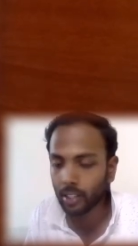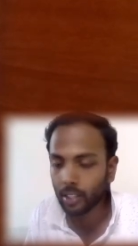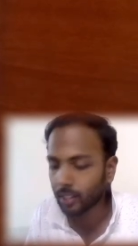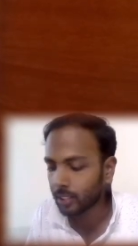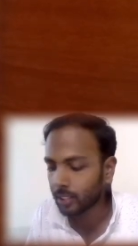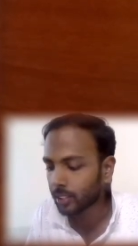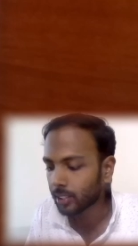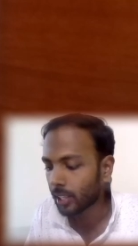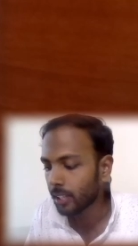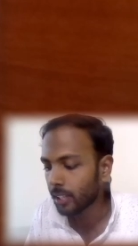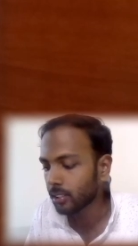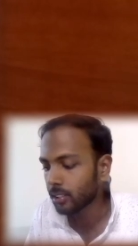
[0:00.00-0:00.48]
In
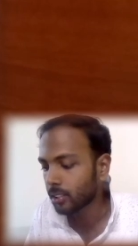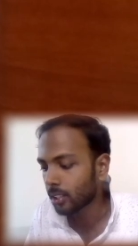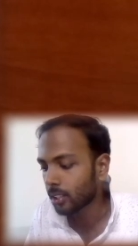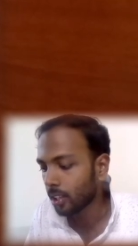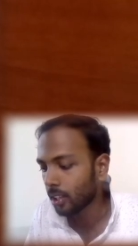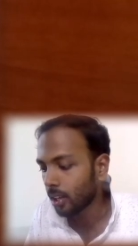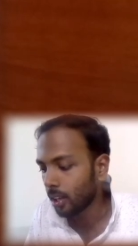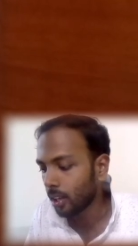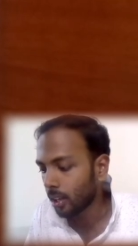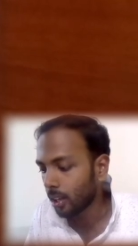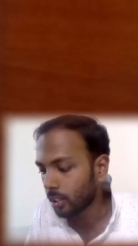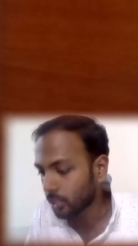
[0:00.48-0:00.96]
this case,
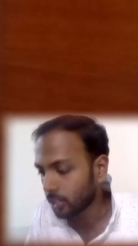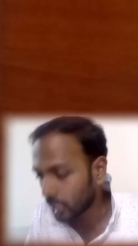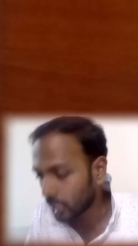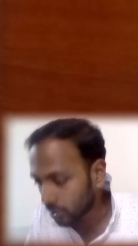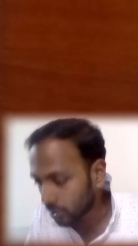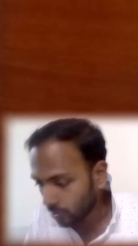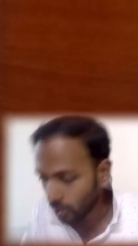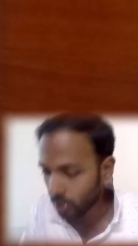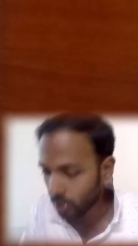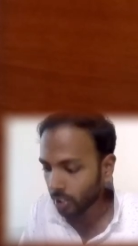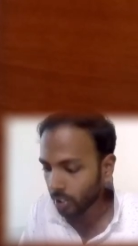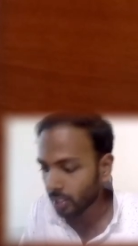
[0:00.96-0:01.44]
since
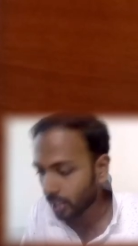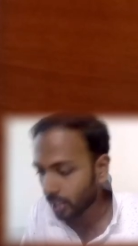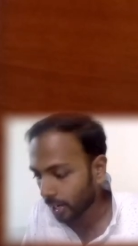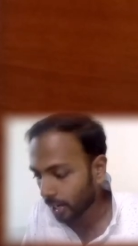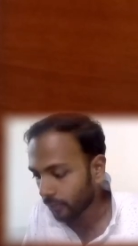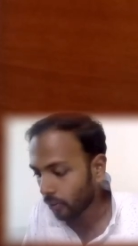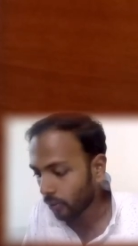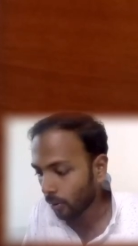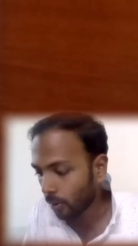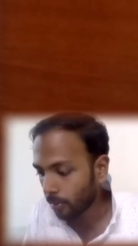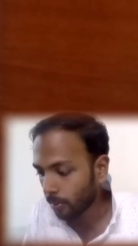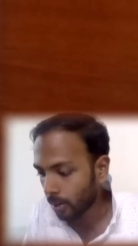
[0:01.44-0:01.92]
we know the
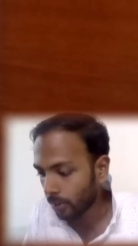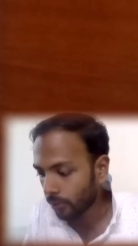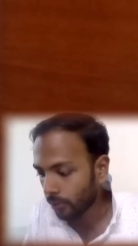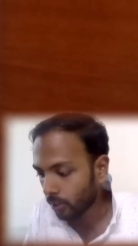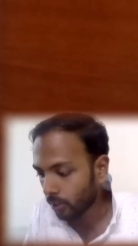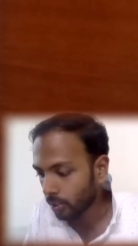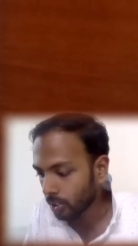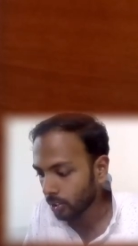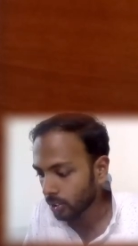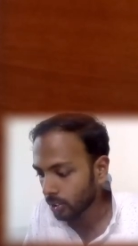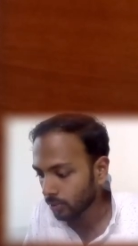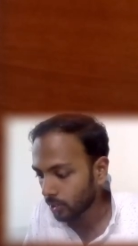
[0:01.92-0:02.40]
direct formula
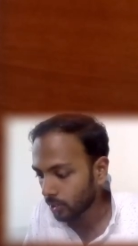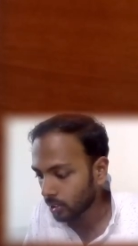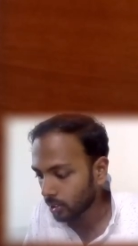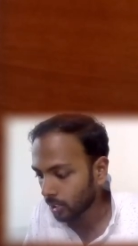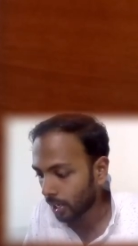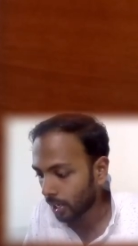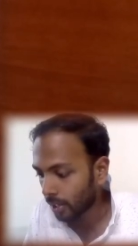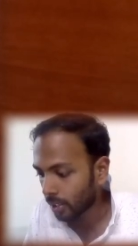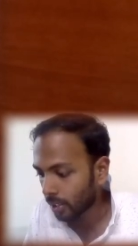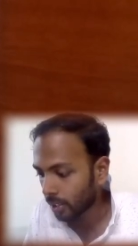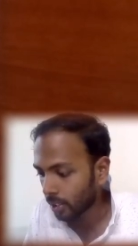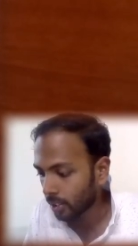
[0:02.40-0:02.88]
for this, we
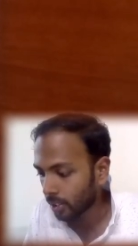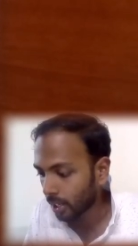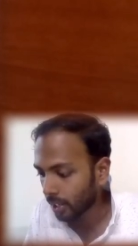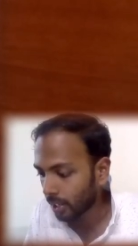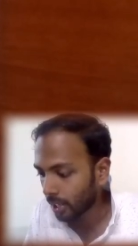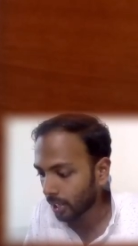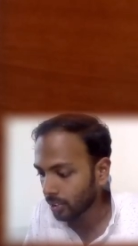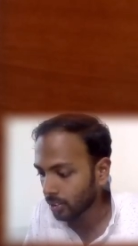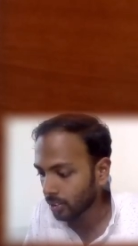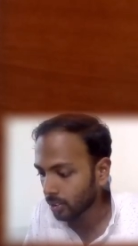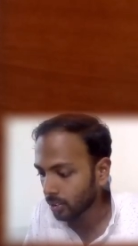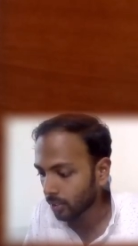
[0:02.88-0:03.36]
selected that
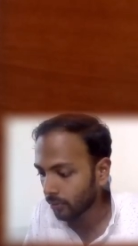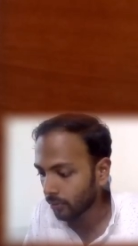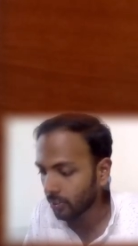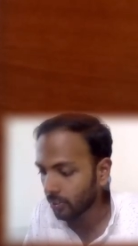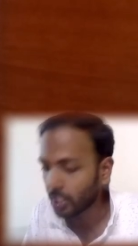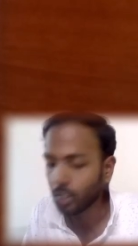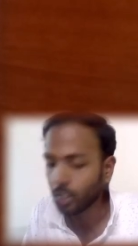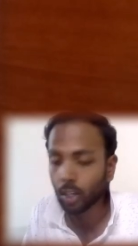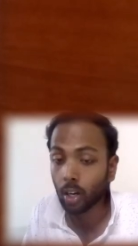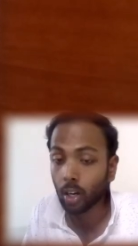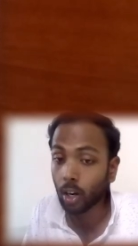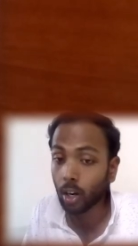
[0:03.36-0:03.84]
as
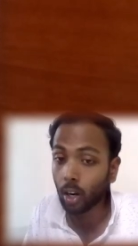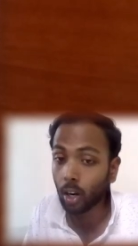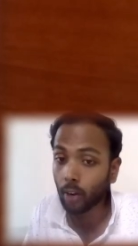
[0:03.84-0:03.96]
v,